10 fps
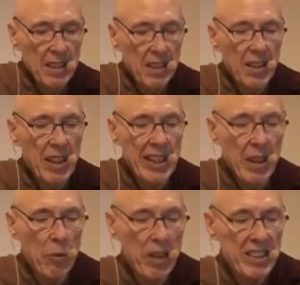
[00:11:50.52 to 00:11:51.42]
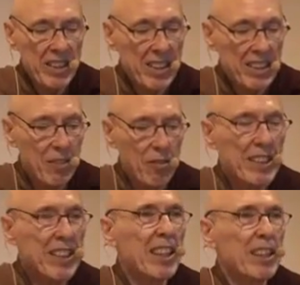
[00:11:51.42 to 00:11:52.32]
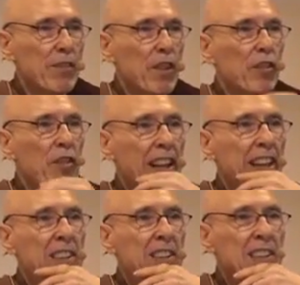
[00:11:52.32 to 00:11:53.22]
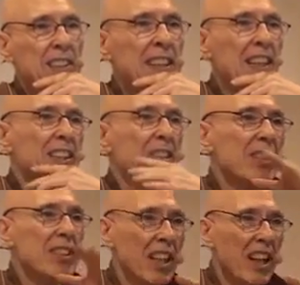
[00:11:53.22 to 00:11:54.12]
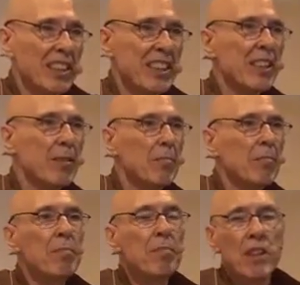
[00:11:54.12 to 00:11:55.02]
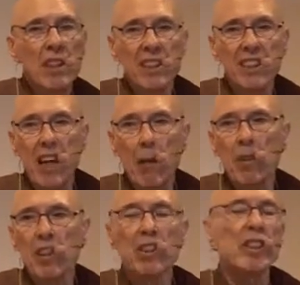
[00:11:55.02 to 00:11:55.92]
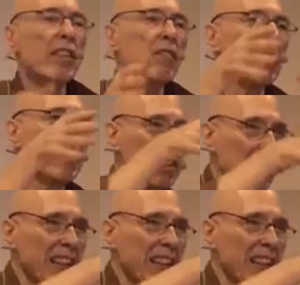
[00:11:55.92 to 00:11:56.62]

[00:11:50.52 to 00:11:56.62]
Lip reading: Okay, now what is this residence for the rains? Now this is a custom established even in